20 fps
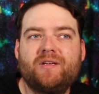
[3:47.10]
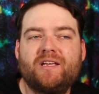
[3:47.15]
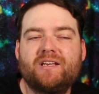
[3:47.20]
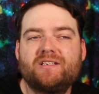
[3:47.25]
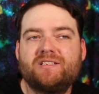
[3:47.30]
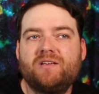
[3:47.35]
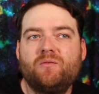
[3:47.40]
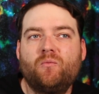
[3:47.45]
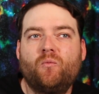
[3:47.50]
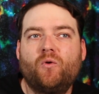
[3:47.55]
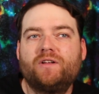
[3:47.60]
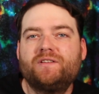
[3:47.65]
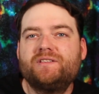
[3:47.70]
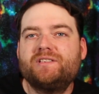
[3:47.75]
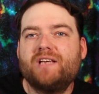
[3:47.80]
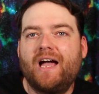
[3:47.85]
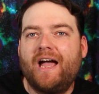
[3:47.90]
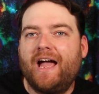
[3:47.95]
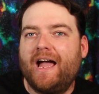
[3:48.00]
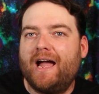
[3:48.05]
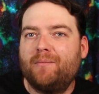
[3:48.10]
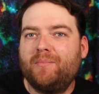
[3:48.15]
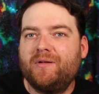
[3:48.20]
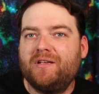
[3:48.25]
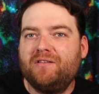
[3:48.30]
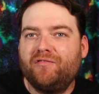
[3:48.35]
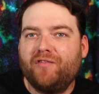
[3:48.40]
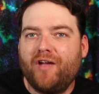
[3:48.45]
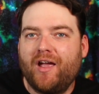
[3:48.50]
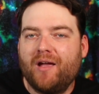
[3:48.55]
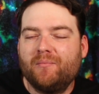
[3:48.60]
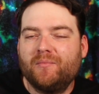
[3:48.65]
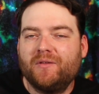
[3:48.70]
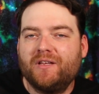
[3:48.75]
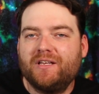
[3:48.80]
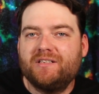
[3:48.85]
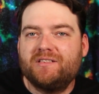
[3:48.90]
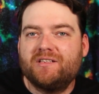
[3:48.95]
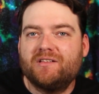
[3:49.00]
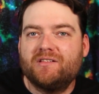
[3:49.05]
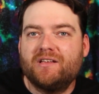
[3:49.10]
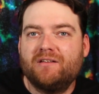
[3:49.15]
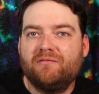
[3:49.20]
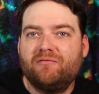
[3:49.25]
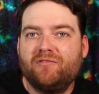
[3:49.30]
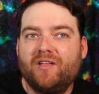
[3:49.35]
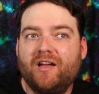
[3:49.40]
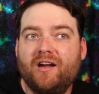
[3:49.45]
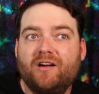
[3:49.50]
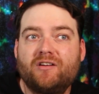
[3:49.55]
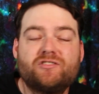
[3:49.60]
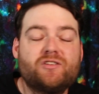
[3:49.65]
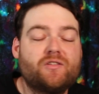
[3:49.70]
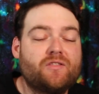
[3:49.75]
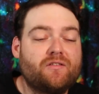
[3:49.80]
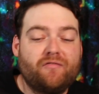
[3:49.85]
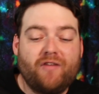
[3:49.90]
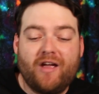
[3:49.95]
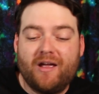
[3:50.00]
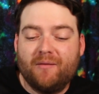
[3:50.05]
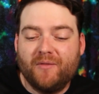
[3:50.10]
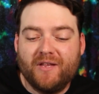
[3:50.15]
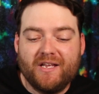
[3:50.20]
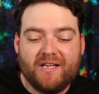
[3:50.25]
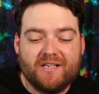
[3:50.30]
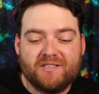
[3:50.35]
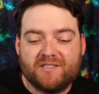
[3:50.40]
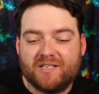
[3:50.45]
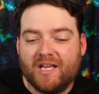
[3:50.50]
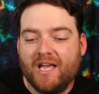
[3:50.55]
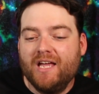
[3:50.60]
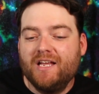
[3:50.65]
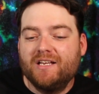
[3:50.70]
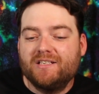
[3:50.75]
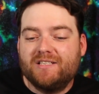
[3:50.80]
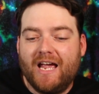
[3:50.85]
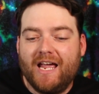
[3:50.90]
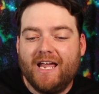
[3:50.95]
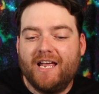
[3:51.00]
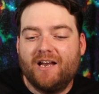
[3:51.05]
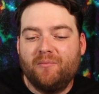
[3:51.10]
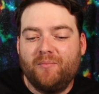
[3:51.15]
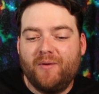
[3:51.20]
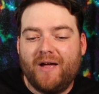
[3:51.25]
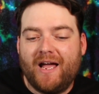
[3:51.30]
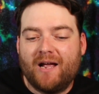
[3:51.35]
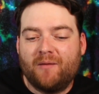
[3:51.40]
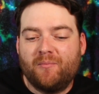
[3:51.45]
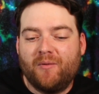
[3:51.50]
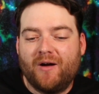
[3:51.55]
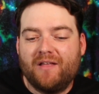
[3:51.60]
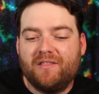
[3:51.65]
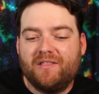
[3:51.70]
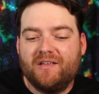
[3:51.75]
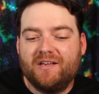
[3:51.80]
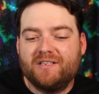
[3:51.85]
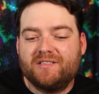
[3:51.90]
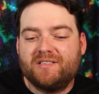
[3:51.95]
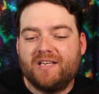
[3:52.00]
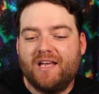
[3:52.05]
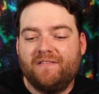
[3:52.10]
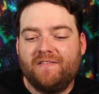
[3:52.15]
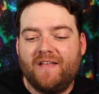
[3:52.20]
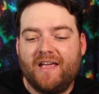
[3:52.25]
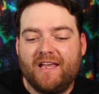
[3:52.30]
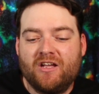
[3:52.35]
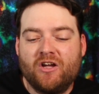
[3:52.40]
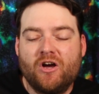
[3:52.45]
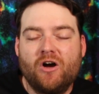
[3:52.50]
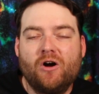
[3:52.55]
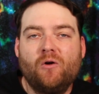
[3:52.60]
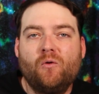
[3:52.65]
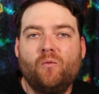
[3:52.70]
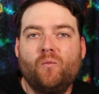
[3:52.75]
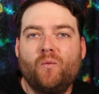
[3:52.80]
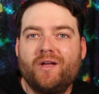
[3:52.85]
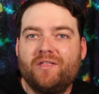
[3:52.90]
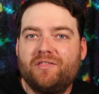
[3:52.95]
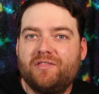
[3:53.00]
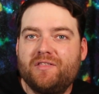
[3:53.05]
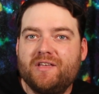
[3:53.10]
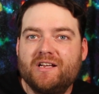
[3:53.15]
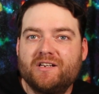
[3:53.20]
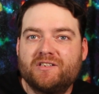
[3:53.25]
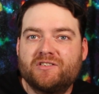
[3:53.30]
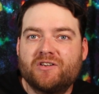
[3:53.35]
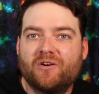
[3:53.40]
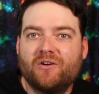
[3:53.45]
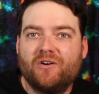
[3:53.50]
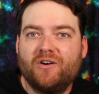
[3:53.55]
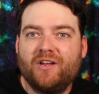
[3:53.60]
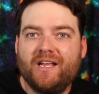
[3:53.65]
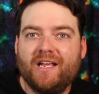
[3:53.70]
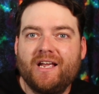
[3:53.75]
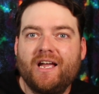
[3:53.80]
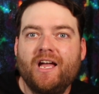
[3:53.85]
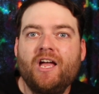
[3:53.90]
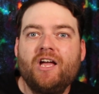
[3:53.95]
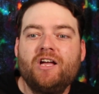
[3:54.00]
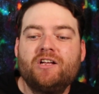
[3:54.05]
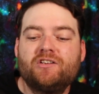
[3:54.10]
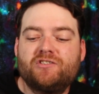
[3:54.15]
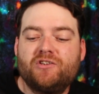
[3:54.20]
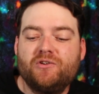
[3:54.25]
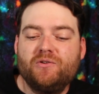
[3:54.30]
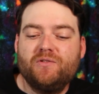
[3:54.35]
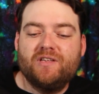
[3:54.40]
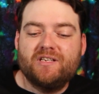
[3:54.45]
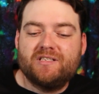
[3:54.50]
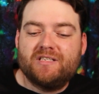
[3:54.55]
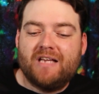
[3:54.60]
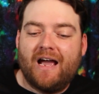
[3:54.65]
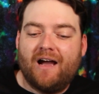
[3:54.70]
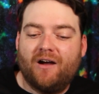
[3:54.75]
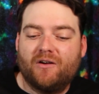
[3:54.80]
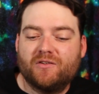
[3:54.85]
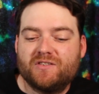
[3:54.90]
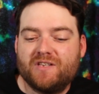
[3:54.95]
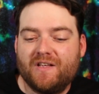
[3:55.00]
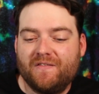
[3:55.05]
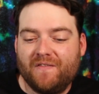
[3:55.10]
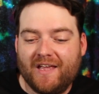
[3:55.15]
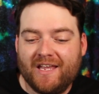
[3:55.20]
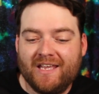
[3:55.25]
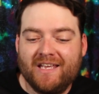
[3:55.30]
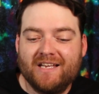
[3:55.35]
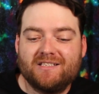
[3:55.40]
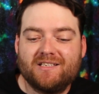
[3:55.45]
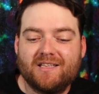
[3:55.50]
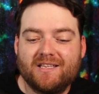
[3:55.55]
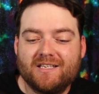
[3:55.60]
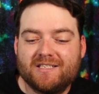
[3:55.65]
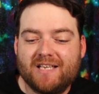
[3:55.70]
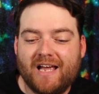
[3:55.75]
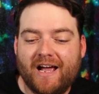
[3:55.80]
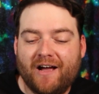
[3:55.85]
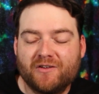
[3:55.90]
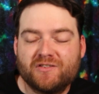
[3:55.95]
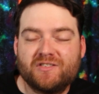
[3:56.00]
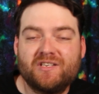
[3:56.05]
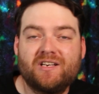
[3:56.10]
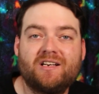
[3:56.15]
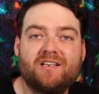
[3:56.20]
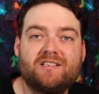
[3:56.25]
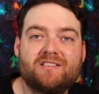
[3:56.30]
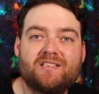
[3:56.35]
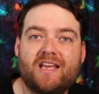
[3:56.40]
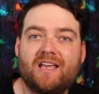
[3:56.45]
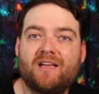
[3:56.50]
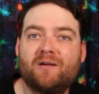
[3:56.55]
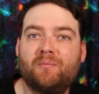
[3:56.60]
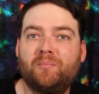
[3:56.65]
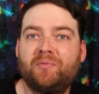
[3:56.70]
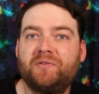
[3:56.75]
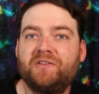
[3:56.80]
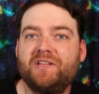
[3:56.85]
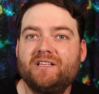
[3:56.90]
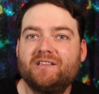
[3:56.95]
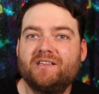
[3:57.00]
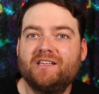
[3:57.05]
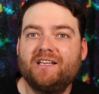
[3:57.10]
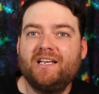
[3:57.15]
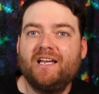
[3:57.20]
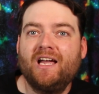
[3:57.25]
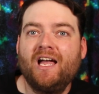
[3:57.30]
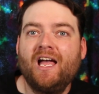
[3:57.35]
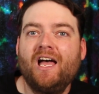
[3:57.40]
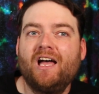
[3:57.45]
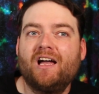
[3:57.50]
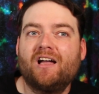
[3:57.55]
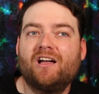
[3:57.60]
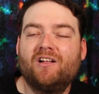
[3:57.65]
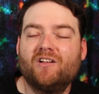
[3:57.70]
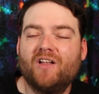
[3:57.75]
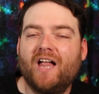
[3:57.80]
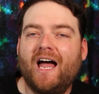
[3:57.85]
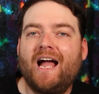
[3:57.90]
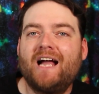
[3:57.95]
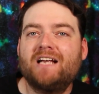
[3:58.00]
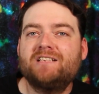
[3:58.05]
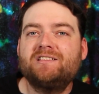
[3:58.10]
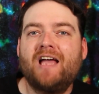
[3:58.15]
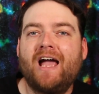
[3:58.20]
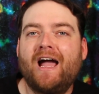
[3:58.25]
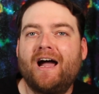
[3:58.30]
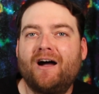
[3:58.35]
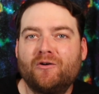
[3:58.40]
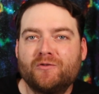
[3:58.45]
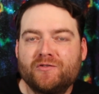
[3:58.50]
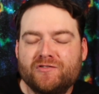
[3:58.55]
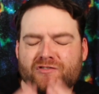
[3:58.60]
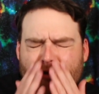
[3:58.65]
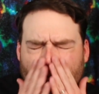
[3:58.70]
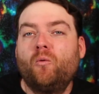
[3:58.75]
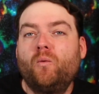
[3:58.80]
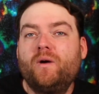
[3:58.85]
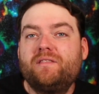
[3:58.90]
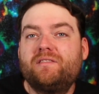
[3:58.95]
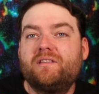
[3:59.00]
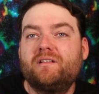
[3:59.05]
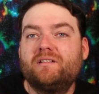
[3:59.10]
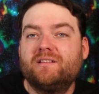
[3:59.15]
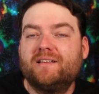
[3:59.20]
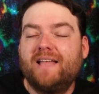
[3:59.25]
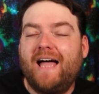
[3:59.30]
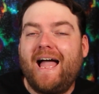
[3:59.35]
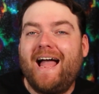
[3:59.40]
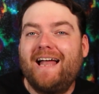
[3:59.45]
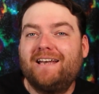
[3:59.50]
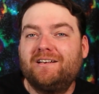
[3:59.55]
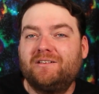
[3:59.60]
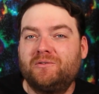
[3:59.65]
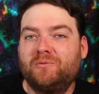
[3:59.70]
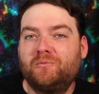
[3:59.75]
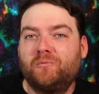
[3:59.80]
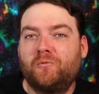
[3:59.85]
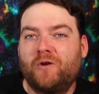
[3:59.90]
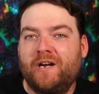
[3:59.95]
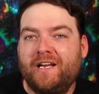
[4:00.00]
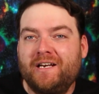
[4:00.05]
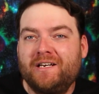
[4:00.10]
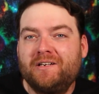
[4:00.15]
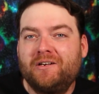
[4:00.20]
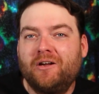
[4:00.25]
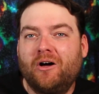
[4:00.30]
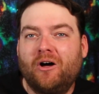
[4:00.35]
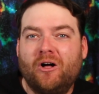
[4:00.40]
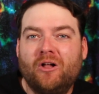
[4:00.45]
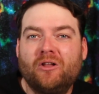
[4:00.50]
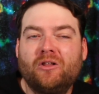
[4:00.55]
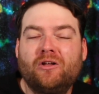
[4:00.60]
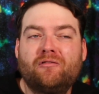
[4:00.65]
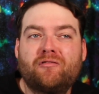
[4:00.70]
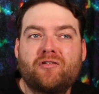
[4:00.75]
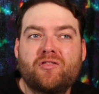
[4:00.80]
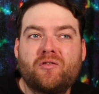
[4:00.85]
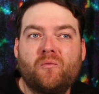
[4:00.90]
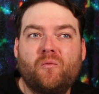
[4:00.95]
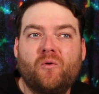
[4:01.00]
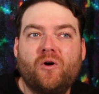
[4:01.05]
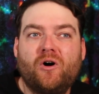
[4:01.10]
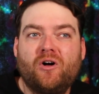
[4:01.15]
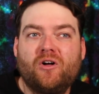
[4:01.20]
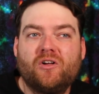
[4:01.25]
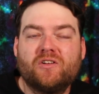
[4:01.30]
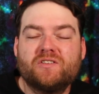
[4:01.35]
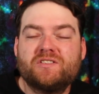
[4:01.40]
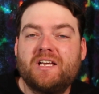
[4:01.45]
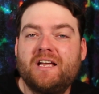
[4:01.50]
because he wants a happy family to live there. So the family is taken aback by this, and they go with the attorney to this house, and they get to this house, and it is a completely glass house with Latin written all over the walls,